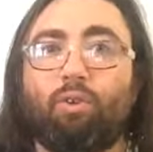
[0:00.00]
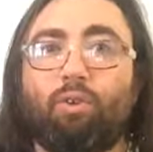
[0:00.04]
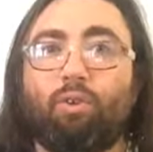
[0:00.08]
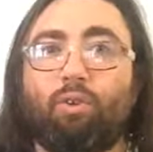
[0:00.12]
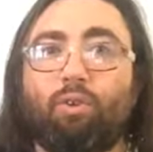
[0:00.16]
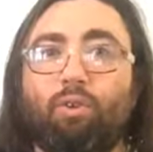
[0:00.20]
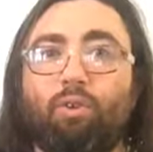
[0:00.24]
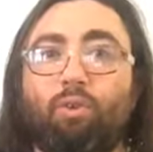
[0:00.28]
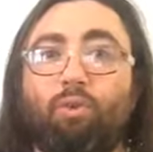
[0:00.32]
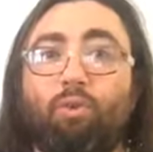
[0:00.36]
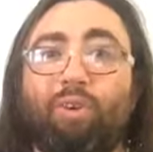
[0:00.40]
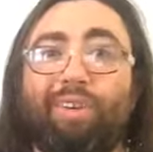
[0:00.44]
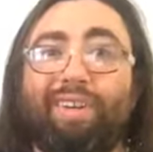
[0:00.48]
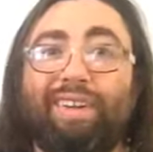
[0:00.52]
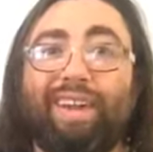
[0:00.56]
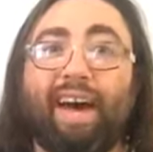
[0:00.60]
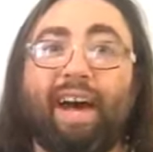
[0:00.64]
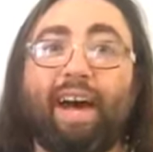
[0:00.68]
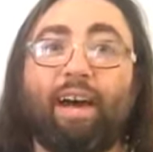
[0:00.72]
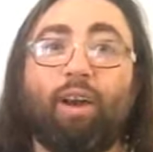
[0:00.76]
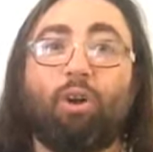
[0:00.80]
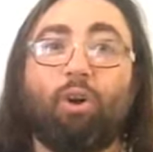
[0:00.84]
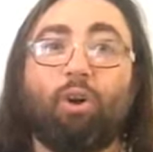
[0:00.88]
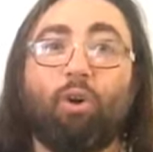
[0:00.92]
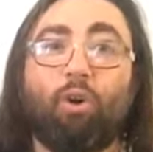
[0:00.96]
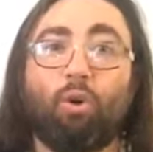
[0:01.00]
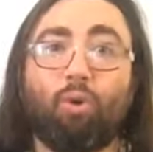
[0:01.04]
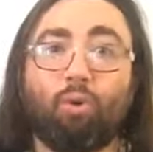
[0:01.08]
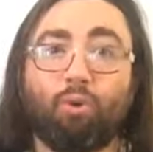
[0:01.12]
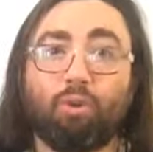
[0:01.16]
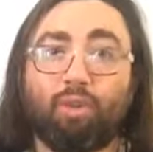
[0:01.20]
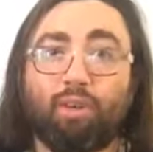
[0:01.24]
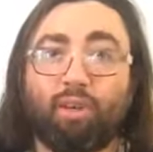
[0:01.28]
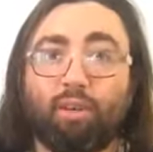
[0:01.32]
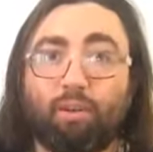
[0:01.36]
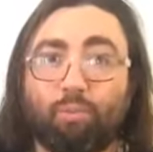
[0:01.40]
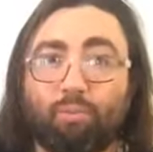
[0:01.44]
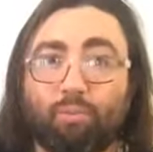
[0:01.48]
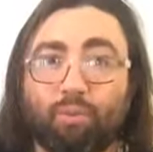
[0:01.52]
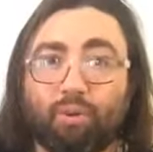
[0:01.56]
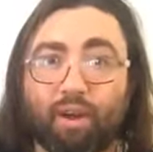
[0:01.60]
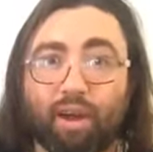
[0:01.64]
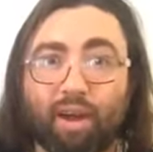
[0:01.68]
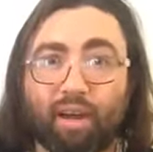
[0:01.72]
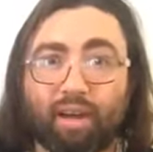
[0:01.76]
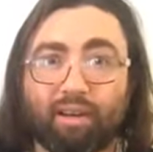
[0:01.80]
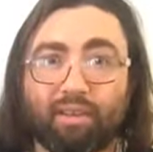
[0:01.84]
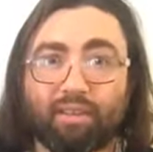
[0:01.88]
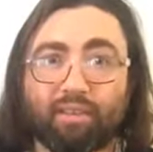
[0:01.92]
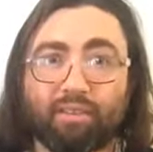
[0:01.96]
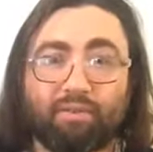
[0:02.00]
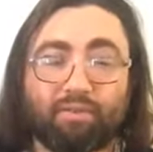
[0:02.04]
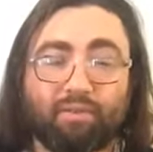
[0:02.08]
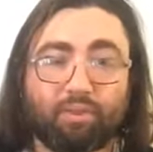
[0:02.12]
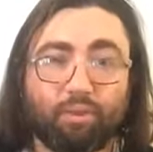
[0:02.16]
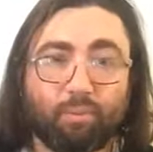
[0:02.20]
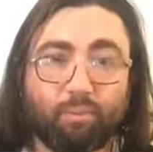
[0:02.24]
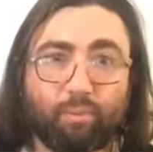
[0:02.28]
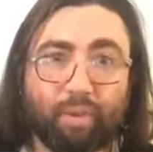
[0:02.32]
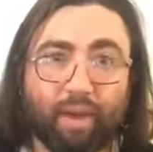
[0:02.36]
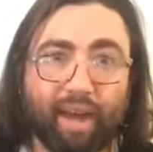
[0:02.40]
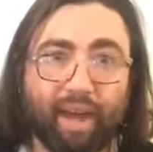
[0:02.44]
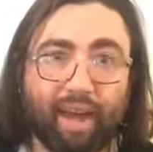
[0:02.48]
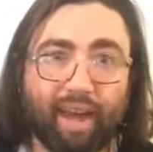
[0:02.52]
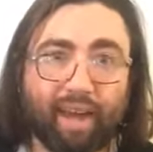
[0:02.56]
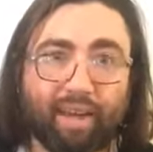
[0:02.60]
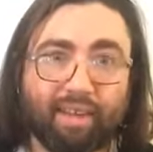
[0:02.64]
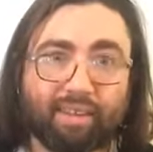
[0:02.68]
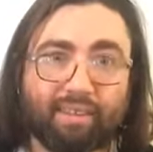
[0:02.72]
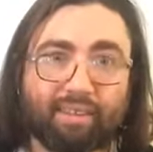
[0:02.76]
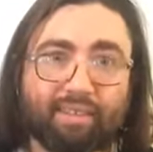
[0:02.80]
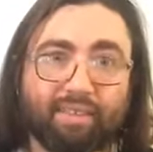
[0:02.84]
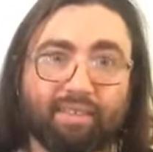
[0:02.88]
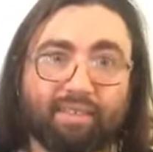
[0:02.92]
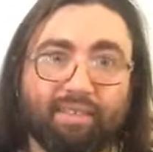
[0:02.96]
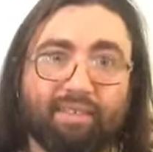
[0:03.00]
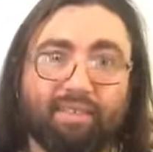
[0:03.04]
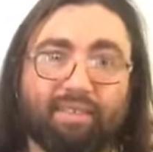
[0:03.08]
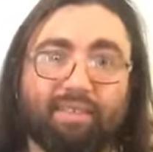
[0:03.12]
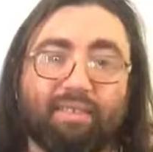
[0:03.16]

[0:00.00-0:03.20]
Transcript: you are not only a product of your past,